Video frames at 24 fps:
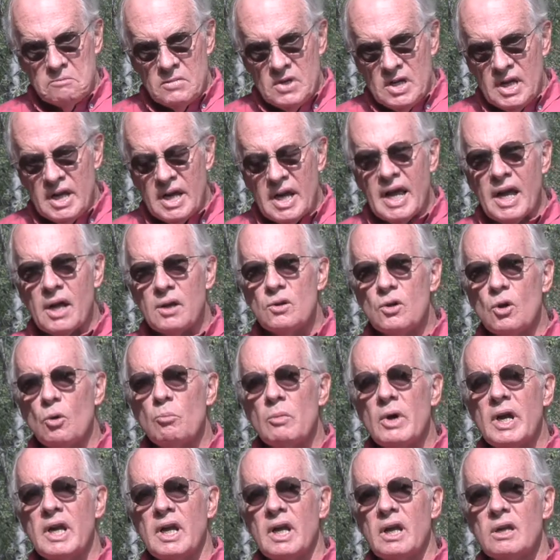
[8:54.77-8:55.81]
he had no
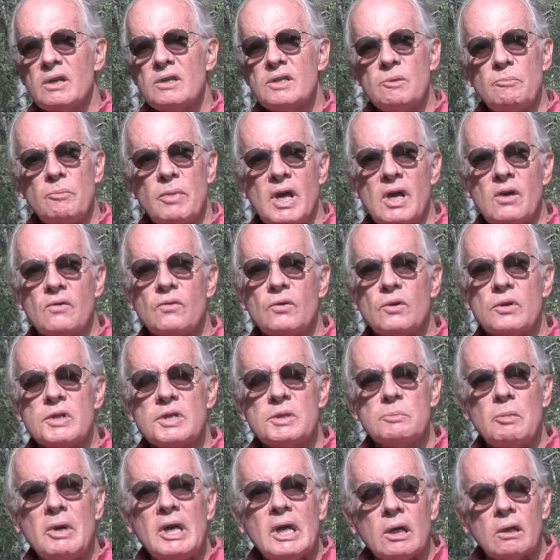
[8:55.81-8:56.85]
money to pay for his
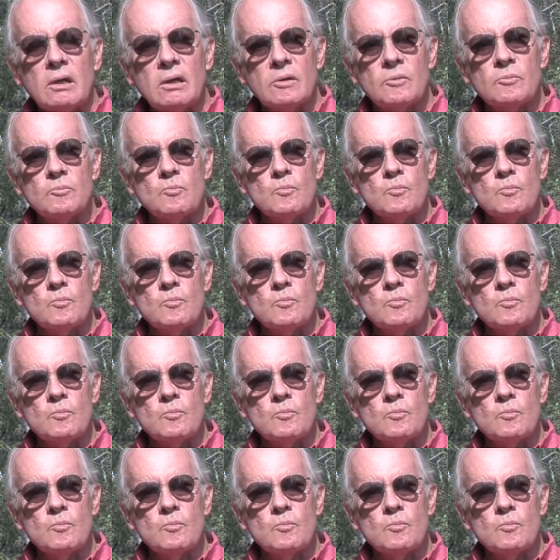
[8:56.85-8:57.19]
meal.